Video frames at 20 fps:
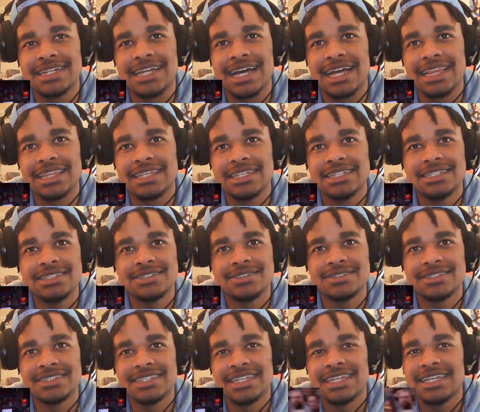Dollar.
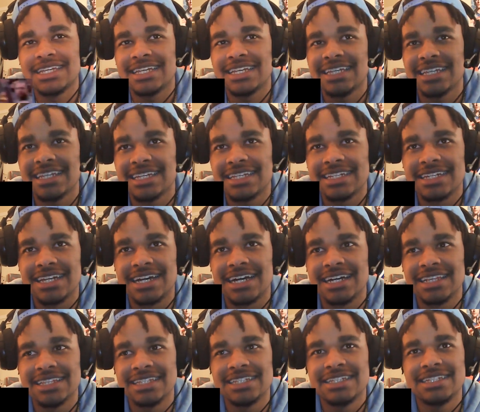
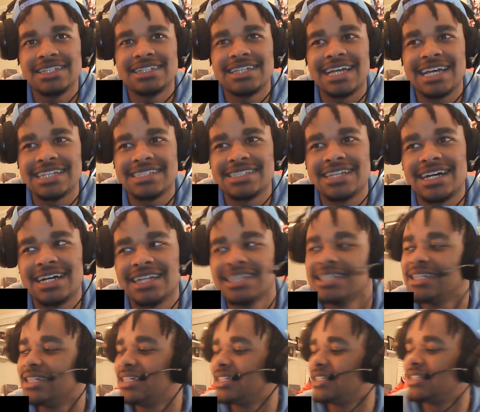Dollar. That's
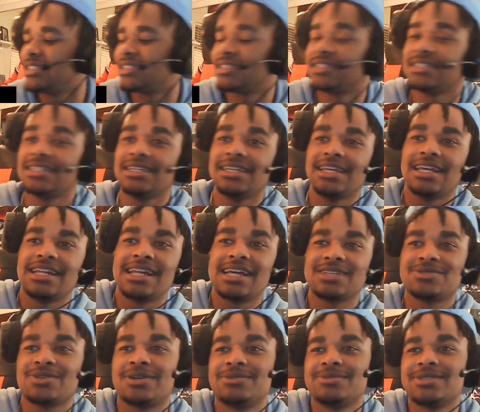dollar. Basketball.
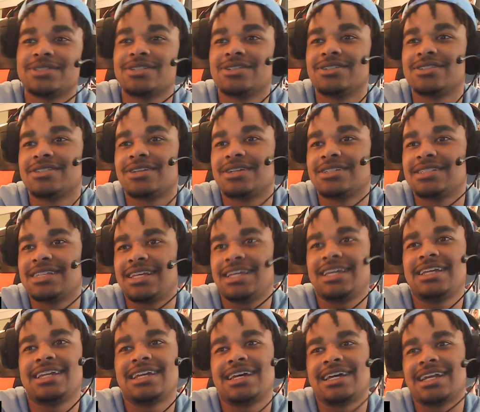That's what I'm just gonna start
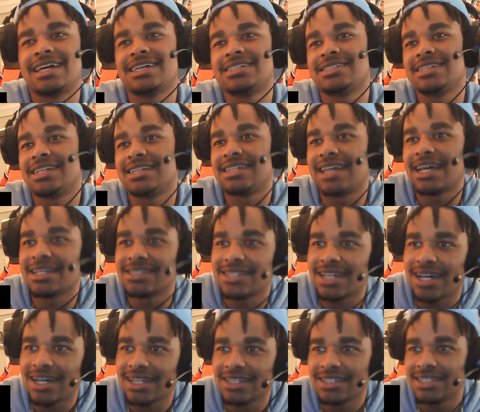saying now. That's
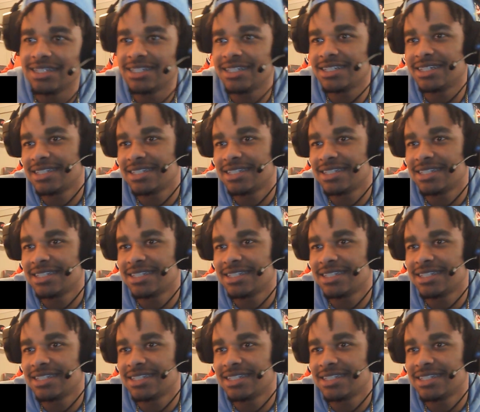dollar.